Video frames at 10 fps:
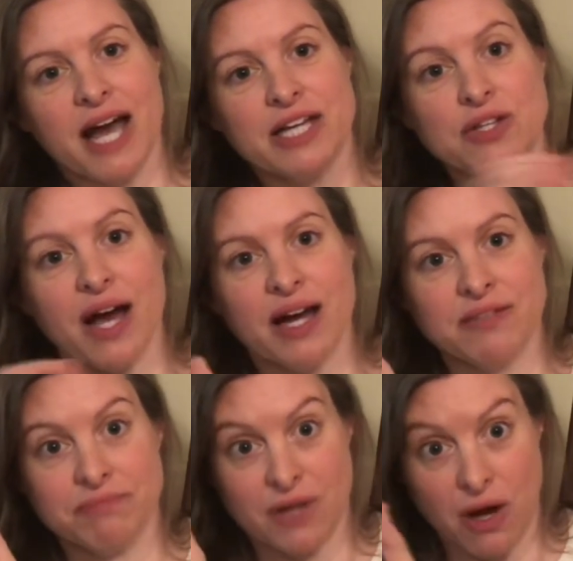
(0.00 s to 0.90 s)
I
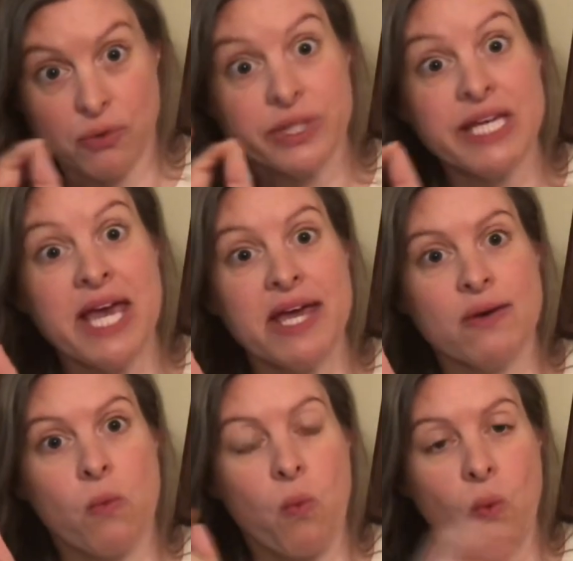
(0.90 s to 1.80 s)
only hit
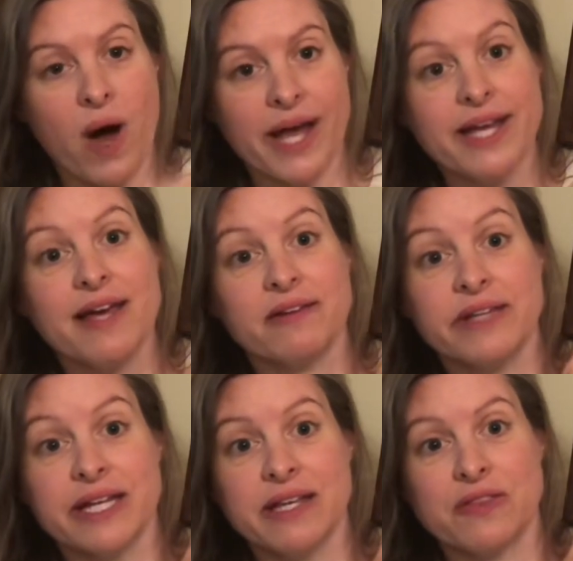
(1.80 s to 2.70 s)
one
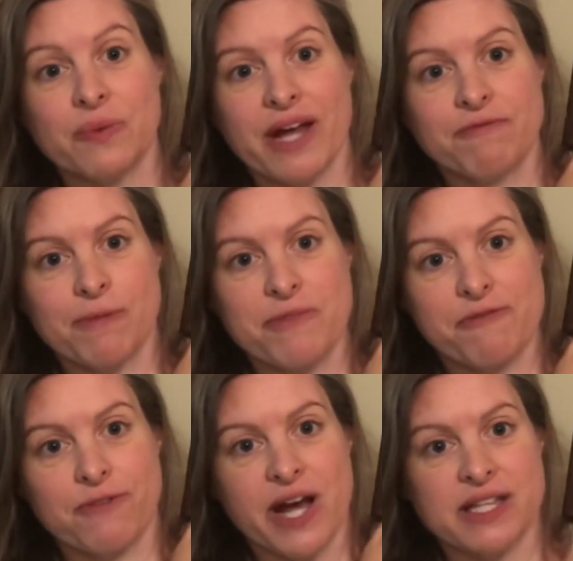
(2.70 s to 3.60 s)
linen thread from the
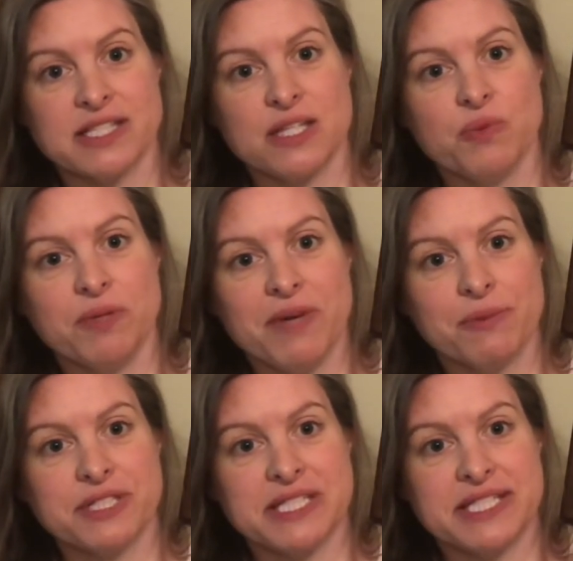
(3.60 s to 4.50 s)
front so you wouldn't be
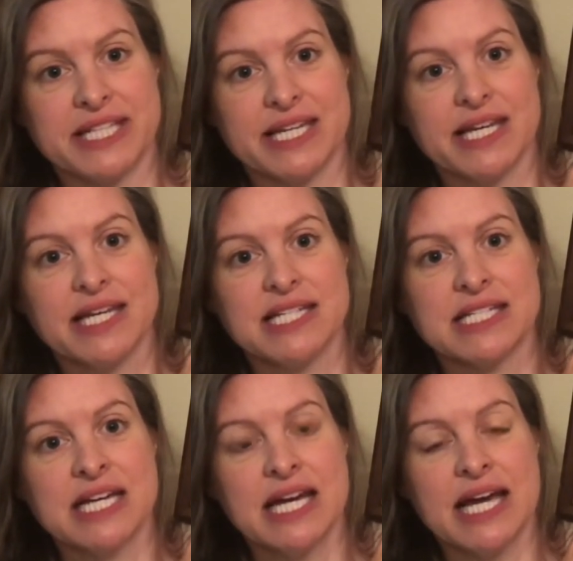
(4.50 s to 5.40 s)
able to see it.
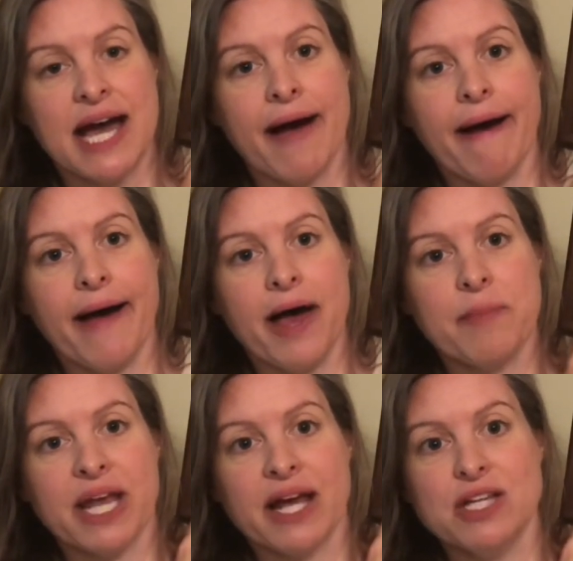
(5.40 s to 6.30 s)

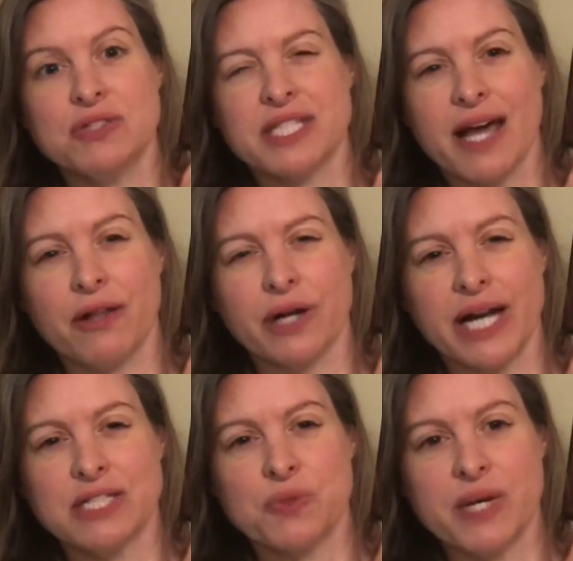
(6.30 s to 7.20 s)
And I used the color
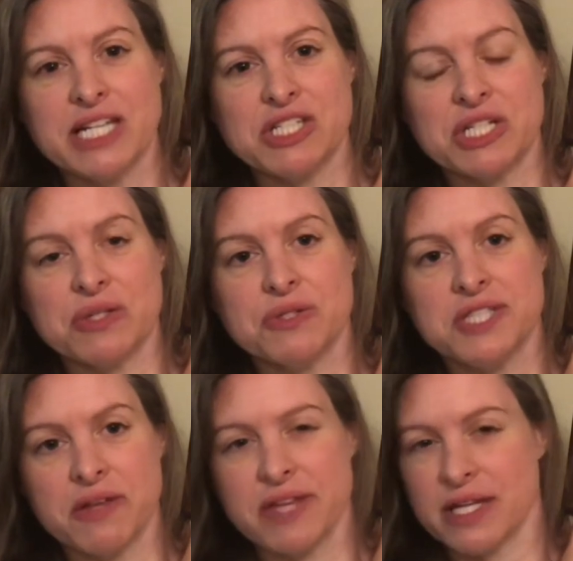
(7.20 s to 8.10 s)
822
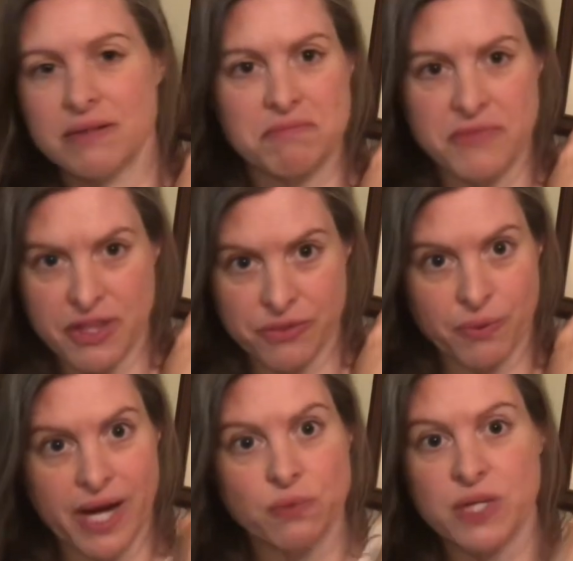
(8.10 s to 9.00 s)
so that the
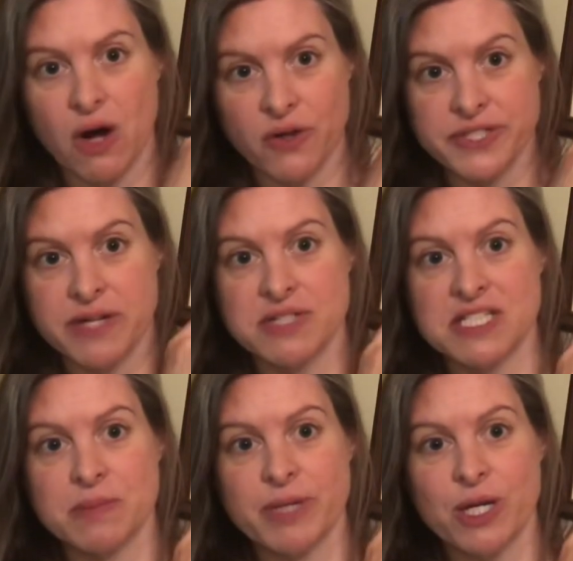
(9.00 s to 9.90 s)
thread would also
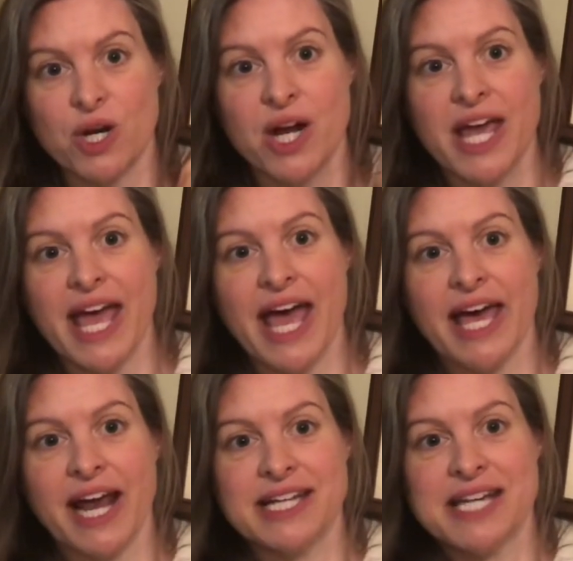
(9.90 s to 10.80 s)
disappear.
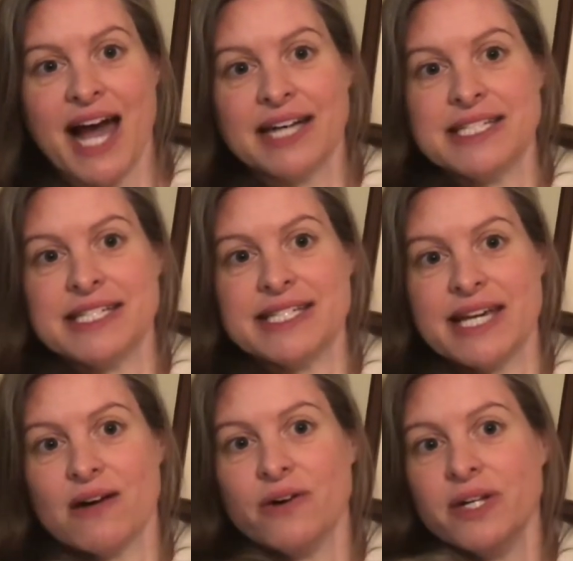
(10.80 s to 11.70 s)
And I tacked it
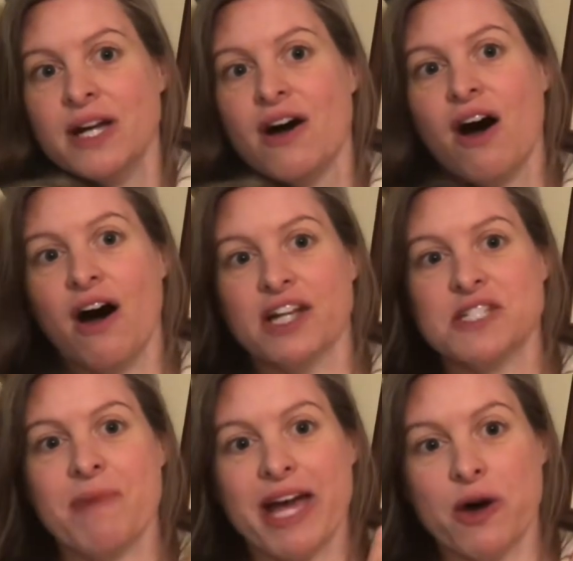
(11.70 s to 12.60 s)
down
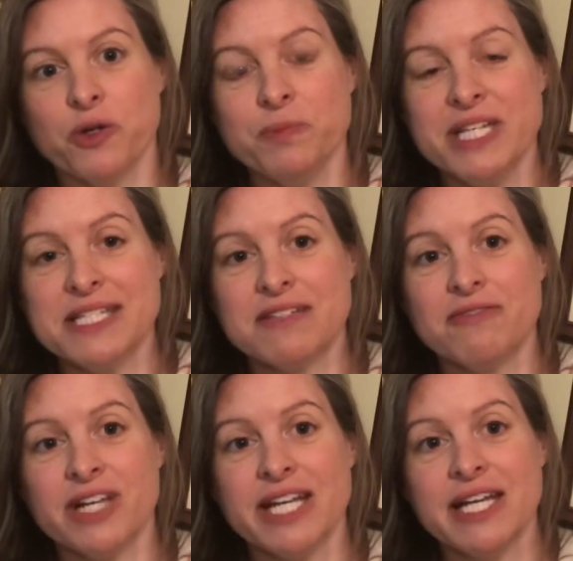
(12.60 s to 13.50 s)
onto my own piece
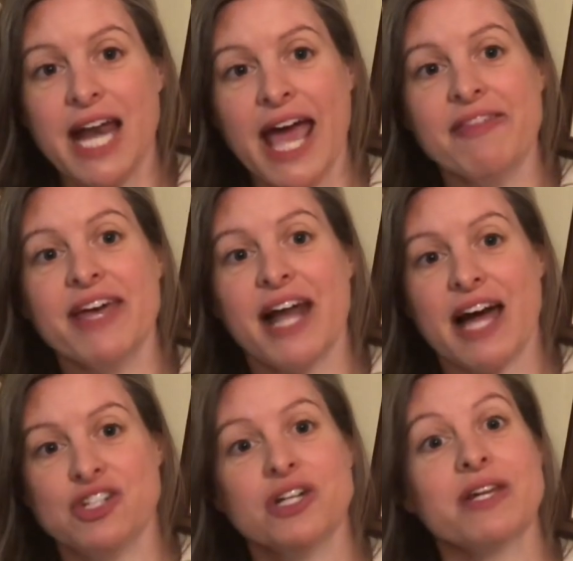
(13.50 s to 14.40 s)
of linen, and then
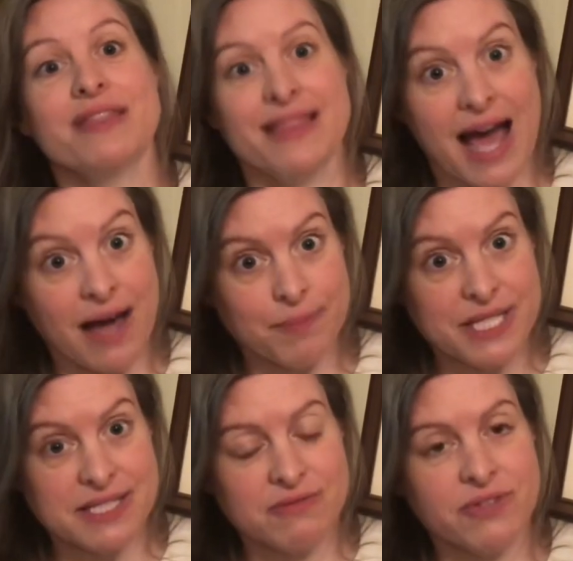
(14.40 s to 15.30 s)
I took that
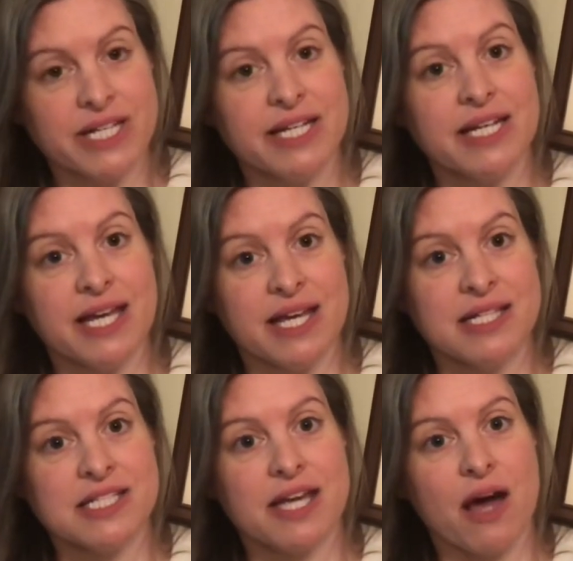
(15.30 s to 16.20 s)
piece of linen
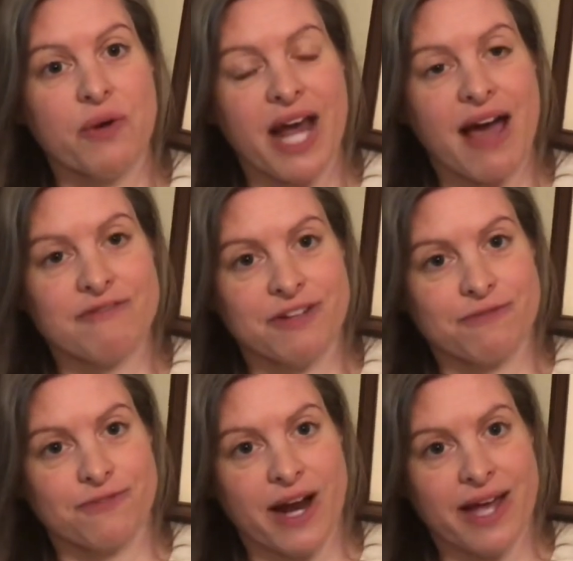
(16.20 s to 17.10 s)
in to go and have it
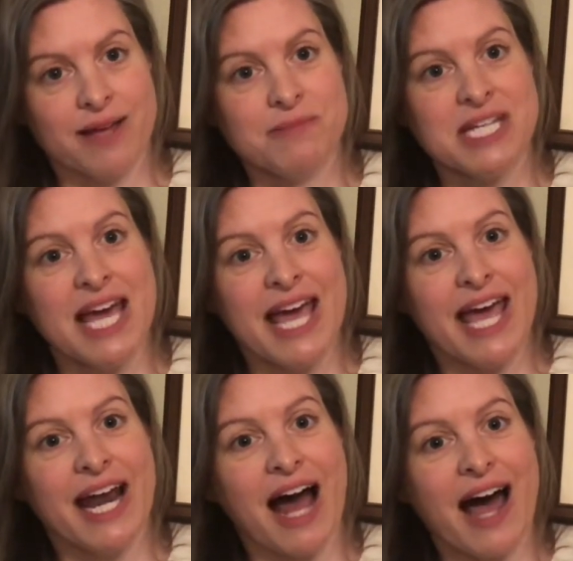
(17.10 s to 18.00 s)
framed.
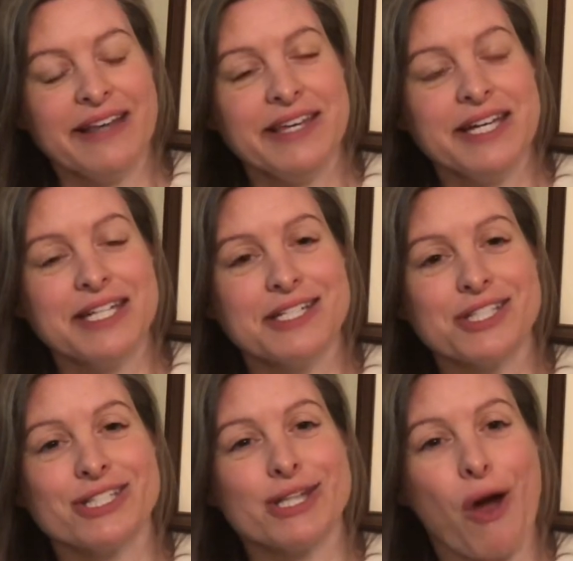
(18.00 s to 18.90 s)
And I think it is
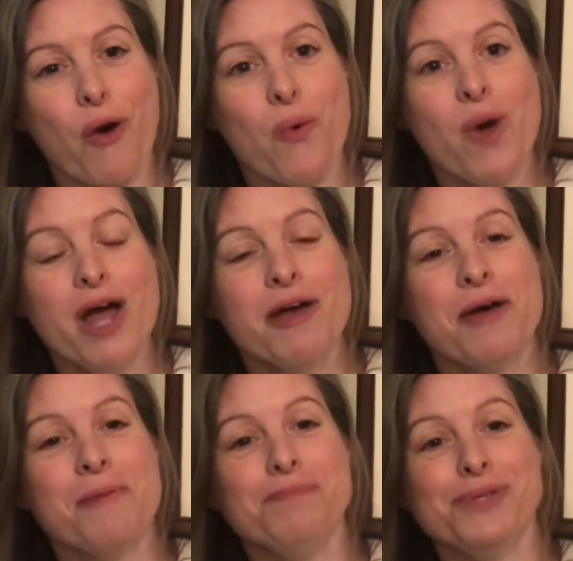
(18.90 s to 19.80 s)
so
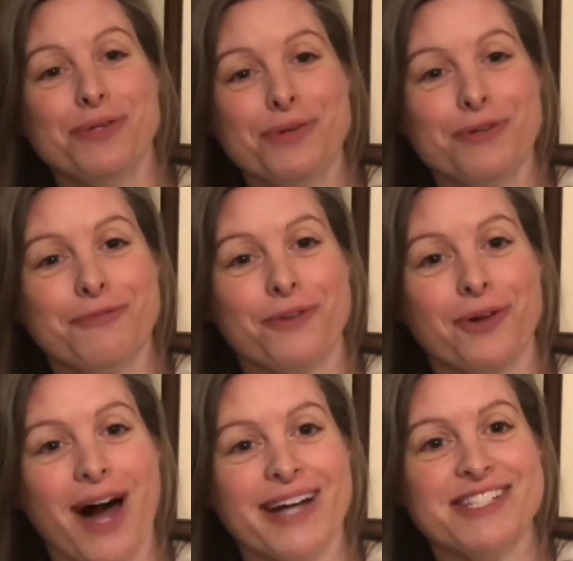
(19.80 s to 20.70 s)

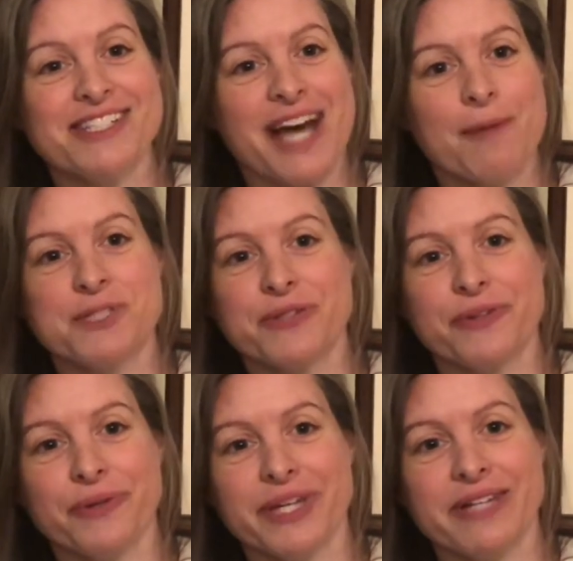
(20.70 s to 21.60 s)
beautiful. I just
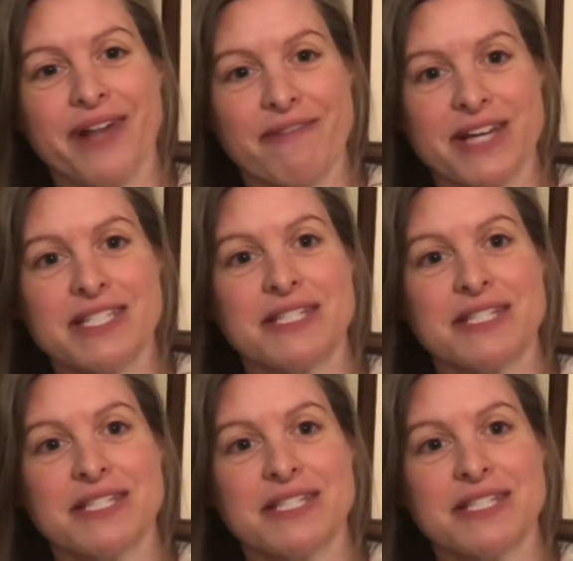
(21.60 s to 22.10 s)
absolutely love it.